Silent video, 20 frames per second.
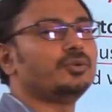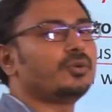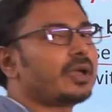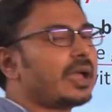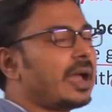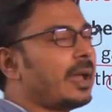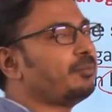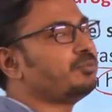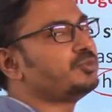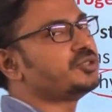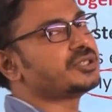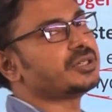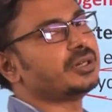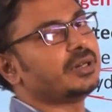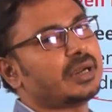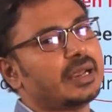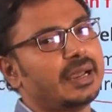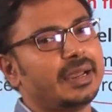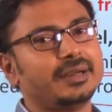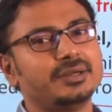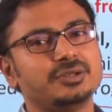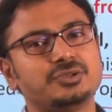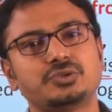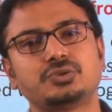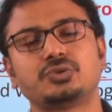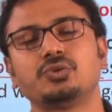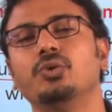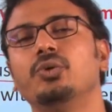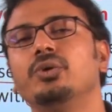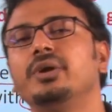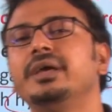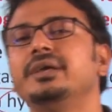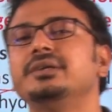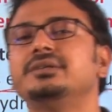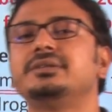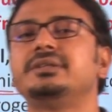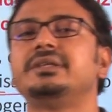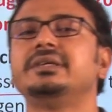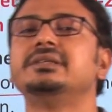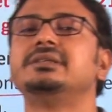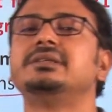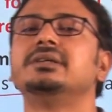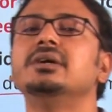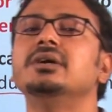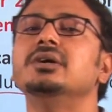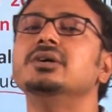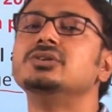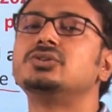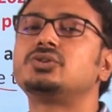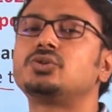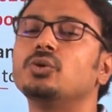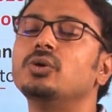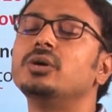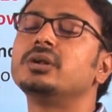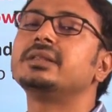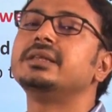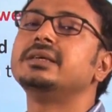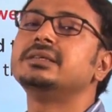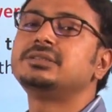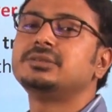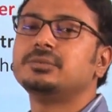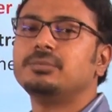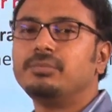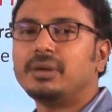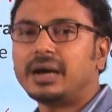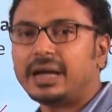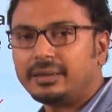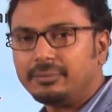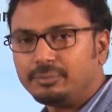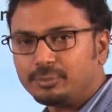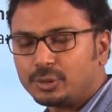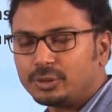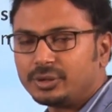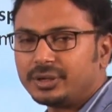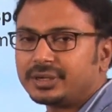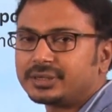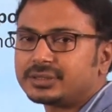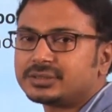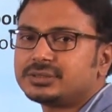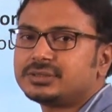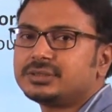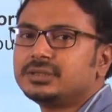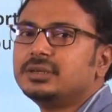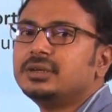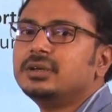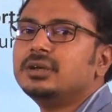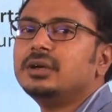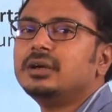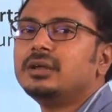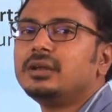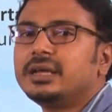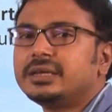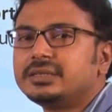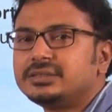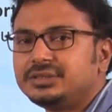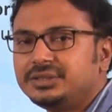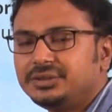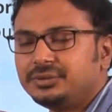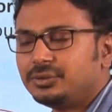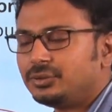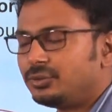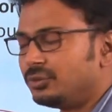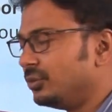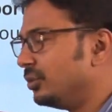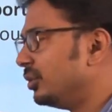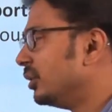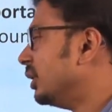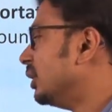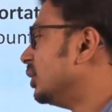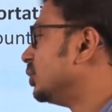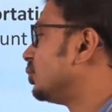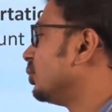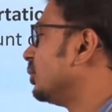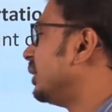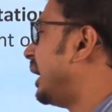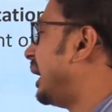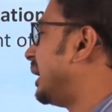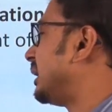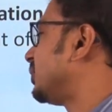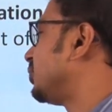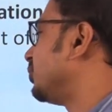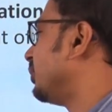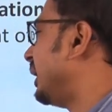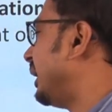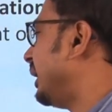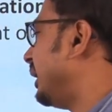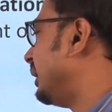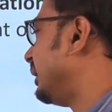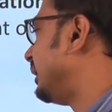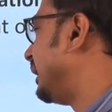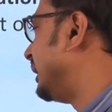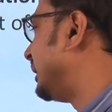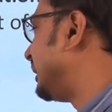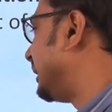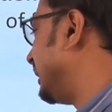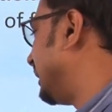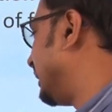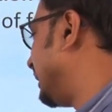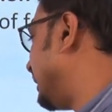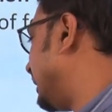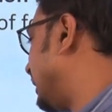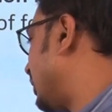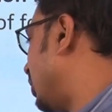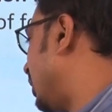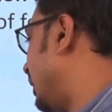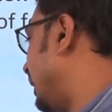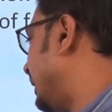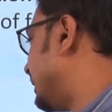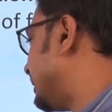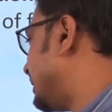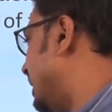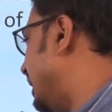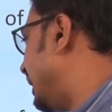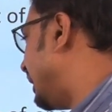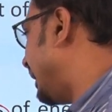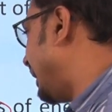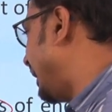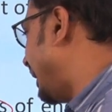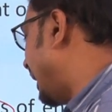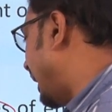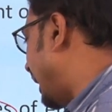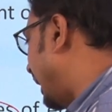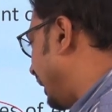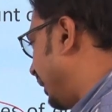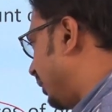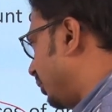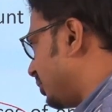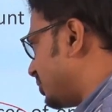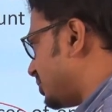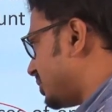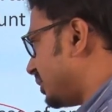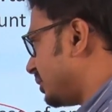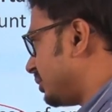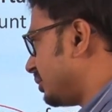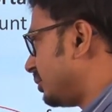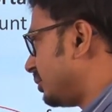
to capture and storage these store these byproducts like CO2. So that is why this is called as gray hydrogen.